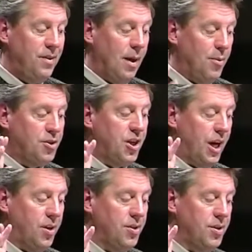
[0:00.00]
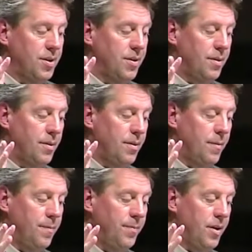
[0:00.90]
Number 6,
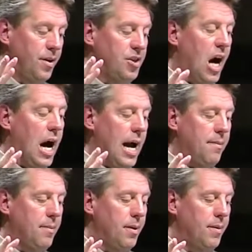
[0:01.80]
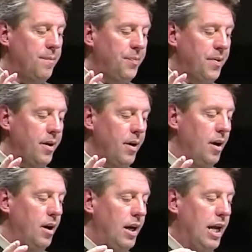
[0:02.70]
time.
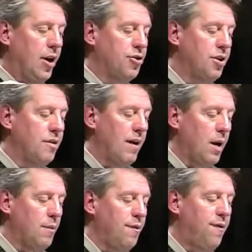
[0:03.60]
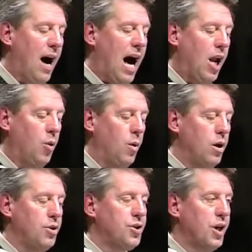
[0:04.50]
Leaders who develop
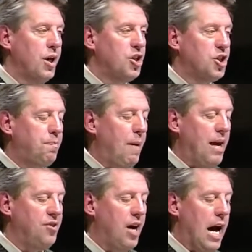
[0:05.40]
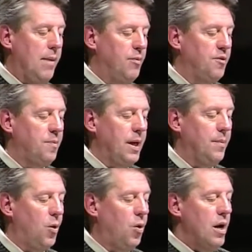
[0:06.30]
followers spend time with
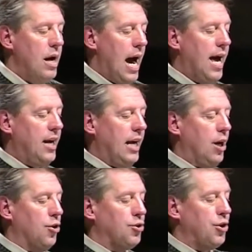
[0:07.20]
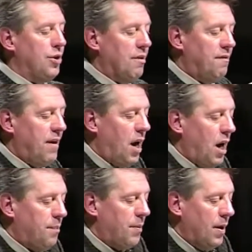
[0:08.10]
people, and leaders who
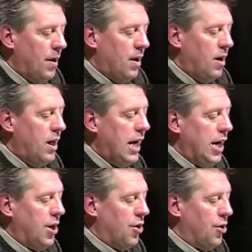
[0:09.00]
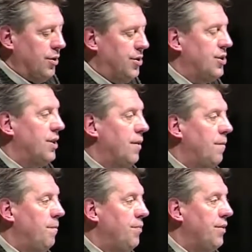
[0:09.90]
develop leaders
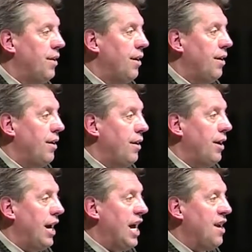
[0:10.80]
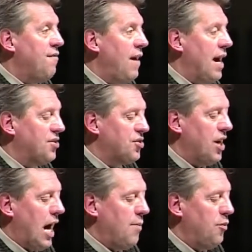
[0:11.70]
invest
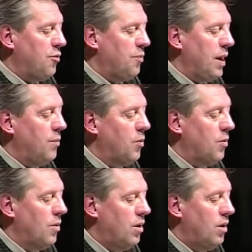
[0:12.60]
time with people.